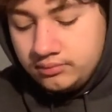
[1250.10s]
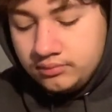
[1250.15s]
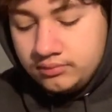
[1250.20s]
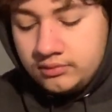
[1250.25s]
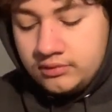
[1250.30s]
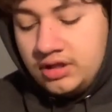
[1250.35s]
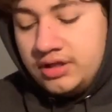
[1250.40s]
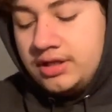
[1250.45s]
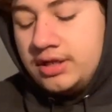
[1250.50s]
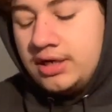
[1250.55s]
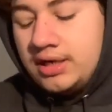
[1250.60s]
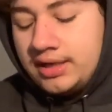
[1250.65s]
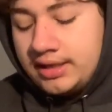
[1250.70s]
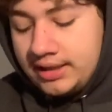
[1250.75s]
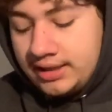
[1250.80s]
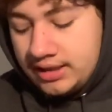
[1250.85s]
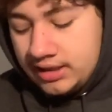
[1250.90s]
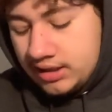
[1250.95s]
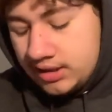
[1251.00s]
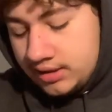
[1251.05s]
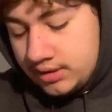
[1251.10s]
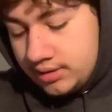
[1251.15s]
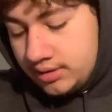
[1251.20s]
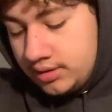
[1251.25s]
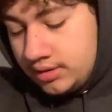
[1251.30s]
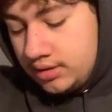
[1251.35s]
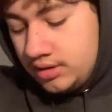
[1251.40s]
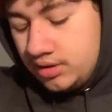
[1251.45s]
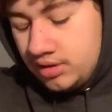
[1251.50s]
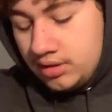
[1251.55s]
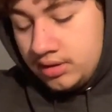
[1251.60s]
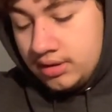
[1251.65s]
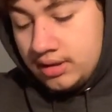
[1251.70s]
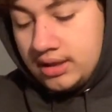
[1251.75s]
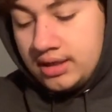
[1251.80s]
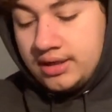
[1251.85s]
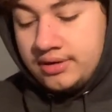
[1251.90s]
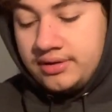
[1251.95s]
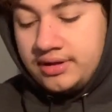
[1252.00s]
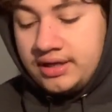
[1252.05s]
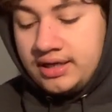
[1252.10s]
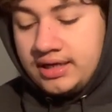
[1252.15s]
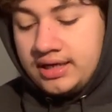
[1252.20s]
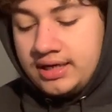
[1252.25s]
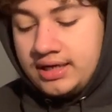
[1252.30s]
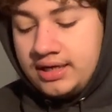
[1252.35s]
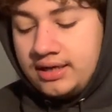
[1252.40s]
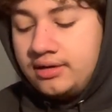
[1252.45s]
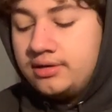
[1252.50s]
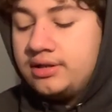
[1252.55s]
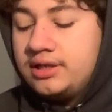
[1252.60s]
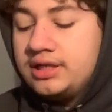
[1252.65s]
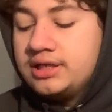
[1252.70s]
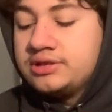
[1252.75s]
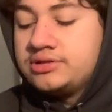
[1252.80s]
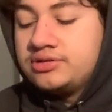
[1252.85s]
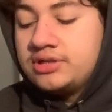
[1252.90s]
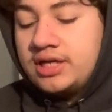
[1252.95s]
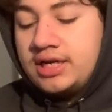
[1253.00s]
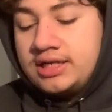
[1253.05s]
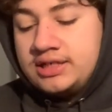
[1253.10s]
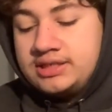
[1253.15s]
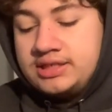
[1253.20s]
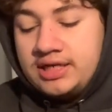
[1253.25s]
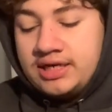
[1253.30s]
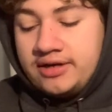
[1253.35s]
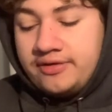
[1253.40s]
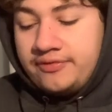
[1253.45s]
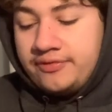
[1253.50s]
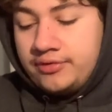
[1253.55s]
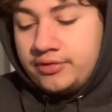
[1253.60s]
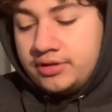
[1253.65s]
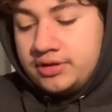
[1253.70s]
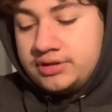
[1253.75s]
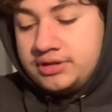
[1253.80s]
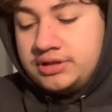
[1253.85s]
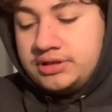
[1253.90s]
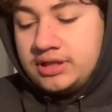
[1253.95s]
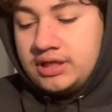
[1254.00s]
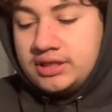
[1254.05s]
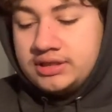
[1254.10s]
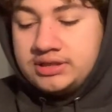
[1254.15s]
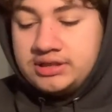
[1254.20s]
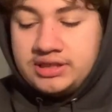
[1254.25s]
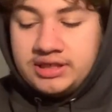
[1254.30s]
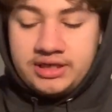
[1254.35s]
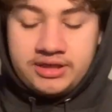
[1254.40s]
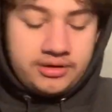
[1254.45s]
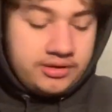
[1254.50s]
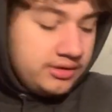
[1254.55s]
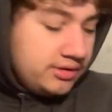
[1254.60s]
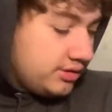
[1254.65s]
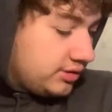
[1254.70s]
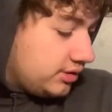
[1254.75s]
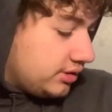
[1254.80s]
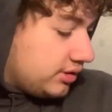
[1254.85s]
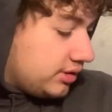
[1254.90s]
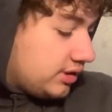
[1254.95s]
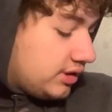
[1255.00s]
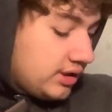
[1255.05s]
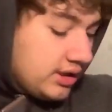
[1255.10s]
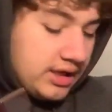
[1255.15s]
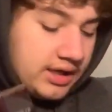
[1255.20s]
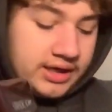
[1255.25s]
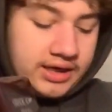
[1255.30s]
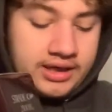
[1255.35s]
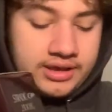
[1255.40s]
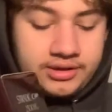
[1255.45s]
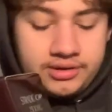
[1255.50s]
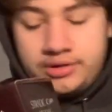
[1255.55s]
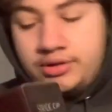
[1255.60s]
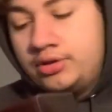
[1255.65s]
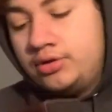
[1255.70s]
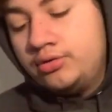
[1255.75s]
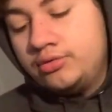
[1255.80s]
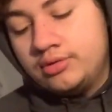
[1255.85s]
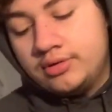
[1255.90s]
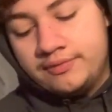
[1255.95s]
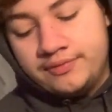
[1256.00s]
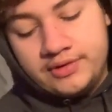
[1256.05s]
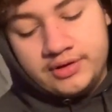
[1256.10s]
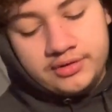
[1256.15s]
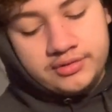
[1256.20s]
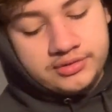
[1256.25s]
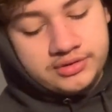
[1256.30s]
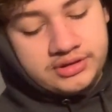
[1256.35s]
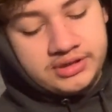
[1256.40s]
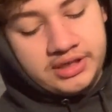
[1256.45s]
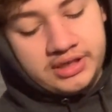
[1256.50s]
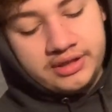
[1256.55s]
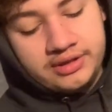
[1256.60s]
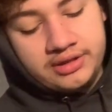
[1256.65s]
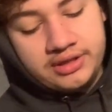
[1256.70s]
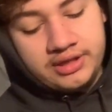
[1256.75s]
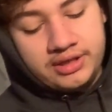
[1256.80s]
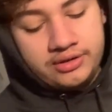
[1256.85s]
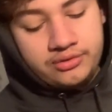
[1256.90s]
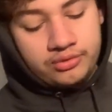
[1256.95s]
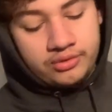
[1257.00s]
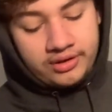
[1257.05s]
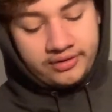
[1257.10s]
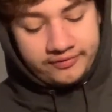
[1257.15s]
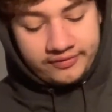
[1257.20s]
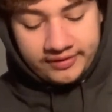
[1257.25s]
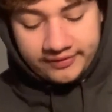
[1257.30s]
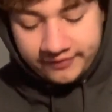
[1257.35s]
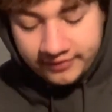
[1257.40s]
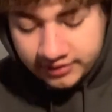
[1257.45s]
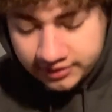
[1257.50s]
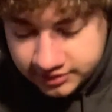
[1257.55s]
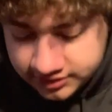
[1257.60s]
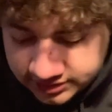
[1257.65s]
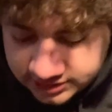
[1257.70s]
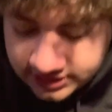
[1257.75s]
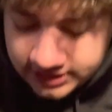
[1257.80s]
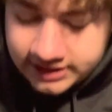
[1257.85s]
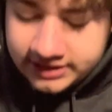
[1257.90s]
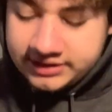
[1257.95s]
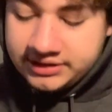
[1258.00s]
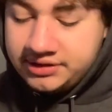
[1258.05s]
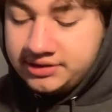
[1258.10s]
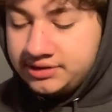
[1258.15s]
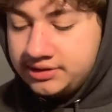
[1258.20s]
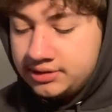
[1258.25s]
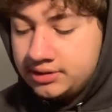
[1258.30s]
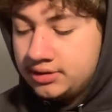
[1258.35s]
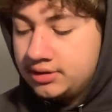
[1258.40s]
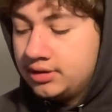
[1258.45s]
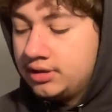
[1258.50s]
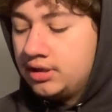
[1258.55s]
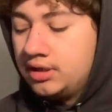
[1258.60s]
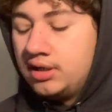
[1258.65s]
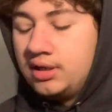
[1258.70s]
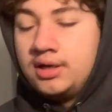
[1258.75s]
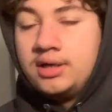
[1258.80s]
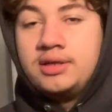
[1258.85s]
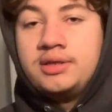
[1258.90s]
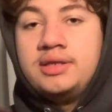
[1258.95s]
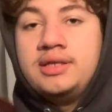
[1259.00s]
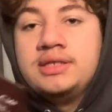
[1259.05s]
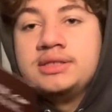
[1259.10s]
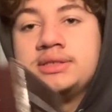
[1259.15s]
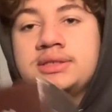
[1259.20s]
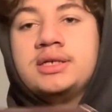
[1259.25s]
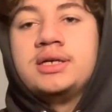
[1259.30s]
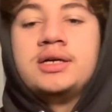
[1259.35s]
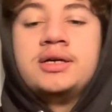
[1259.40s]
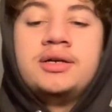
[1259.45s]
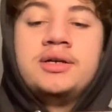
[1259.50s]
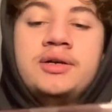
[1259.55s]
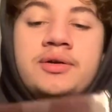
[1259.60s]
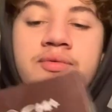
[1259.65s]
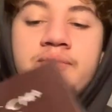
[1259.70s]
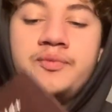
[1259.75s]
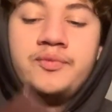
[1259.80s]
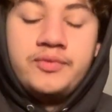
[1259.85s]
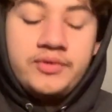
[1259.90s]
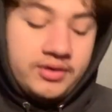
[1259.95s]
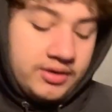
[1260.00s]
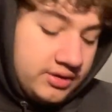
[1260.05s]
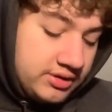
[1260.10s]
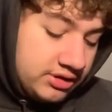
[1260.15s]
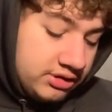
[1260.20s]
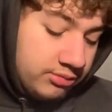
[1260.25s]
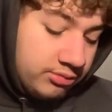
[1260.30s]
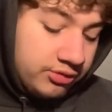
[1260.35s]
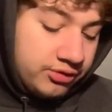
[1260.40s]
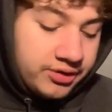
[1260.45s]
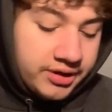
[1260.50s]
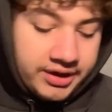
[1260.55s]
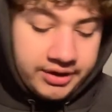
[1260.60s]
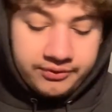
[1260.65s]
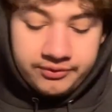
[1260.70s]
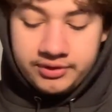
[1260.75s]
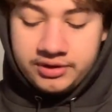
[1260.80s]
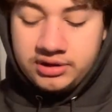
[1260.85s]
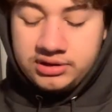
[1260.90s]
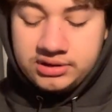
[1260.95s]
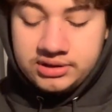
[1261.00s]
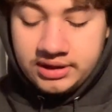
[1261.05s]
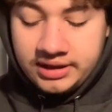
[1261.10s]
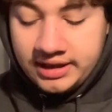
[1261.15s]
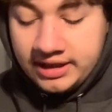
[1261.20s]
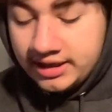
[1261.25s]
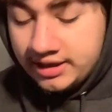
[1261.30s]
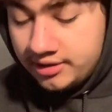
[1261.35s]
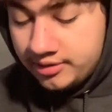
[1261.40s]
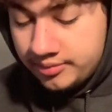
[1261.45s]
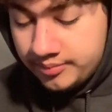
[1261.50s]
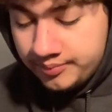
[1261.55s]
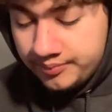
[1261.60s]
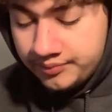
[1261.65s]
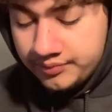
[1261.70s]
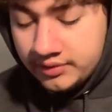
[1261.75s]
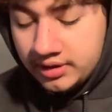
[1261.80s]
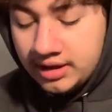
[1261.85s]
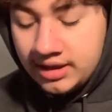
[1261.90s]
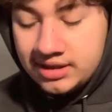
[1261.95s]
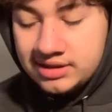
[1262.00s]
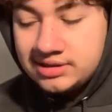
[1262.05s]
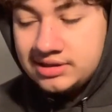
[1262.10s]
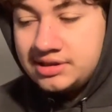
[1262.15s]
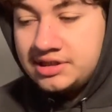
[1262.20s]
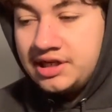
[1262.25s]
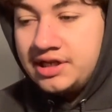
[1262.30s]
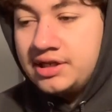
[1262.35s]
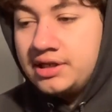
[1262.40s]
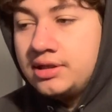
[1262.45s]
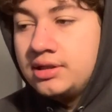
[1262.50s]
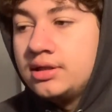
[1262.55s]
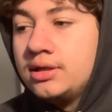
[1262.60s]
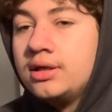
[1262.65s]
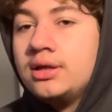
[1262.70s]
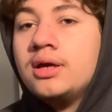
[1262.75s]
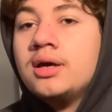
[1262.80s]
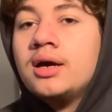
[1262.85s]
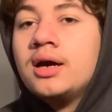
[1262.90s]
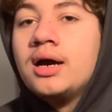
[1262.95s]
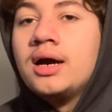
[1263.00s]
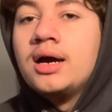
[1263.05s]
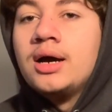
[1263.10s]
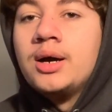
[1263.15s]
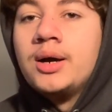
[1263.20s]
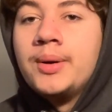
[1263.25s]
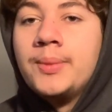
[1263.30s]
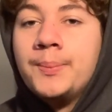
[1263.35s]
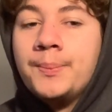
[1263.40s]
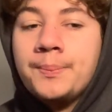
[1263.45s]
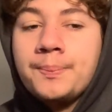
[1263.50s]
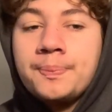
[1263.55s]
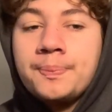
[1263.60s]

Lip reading: And then I got, they had the Stradic CI4s on sale. I got 2 of those in the 2500 size. These are some great reels. They had them on sale. I